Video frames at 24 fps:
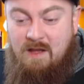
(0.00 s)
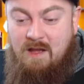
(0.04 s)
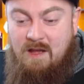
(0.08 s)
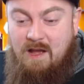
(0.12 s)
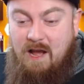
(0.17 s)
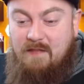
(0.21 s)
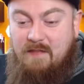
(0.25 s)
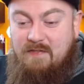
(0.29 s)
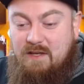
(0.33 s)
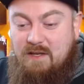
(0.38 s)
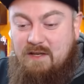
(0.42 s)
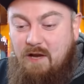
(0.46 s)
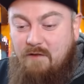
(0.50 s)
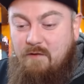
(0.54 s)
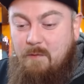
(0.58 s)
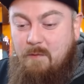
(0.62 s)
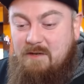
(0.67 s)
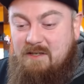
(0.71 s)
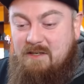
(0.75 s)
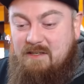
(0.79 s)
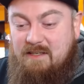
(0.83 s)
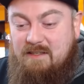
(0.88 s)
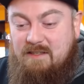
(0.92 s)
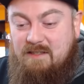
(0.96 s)
and the
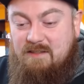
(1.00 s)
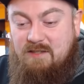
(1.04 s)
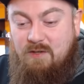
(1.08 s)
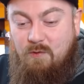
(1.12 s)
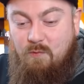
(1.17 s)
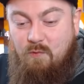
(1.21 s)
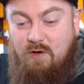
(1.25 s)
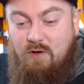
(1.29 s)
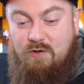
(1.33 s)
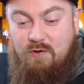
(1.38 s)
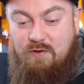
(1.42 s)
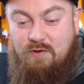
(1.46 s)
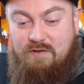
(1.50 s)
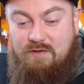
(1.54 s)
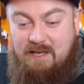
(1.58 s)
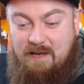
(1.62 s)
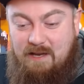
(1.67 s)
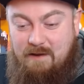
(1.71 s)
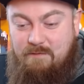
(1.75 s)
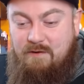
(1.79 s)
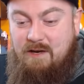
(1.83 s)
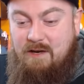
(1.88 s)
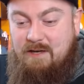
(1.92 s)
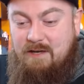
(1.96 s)
government needed to work on
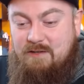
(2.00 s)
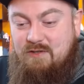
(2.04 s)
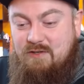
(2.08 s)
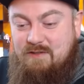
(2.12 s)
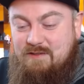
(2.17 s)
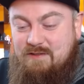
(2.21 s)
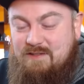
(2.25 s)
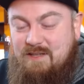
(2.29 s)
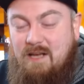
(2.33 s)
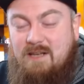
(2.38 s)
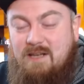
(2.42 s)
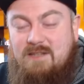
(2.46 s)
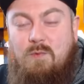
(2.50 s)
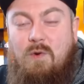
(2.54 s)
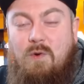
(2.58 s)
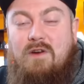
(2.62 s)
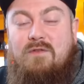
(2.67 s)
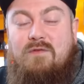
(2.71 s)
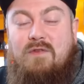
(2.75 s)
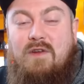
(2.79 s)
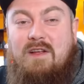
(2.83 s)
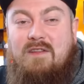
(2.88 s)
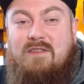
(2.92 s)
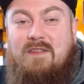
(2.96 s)
definitions. That's
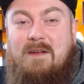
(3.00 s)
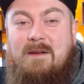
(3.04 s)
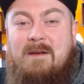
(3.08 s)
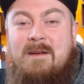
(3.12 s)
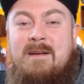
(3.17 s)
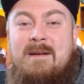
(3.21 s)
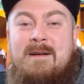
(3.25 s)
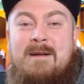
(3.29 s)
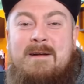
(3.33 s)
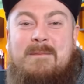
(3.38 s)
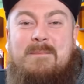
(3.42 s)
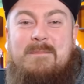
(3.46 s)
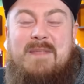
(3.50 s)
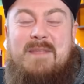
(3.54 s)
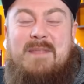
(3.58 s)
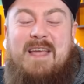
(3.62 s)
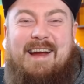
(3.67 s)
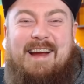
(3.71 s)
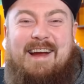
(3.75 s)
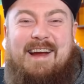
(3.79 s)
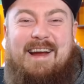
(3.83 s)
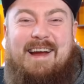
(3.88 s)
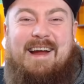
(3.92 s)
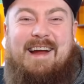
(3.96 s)
one thing that
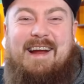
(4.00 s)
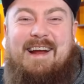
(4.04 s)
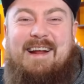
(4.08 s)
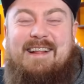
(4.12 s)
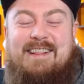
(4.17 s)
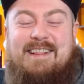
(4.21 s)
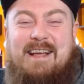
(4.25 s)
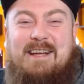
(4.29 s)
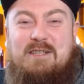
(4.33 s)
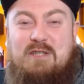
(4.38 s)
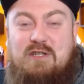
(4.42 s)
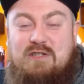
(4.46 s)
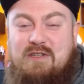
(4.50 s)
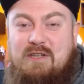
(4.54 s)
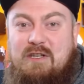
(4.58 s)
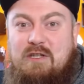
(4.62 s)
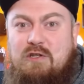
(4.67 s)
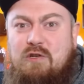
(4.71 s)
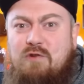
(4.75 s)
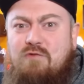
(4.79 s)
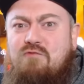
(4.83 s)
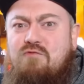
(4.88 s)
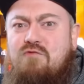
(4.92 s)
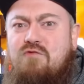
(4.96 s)

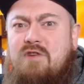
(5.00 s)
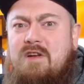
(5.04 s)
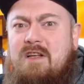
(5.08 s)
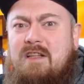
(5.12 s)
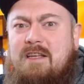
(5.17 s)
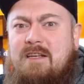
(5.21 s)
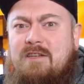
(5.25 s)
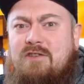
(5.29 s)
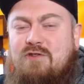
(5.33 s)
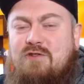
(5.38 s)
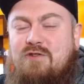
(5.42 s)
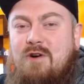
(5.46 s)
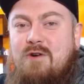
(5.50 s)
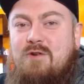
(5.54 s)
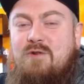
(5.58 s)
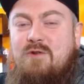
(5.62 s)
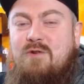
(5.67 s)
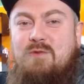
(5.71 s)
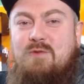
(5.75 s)
legislation really struggles